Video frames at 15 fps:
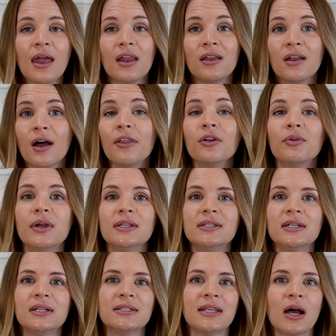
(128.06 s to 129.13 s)
And another
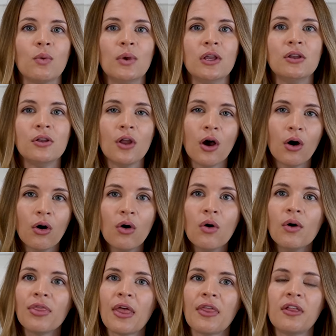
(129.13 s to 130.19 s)
reason is that we
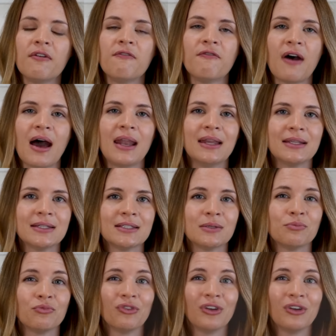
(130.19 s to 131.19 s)
know that the lymphatic system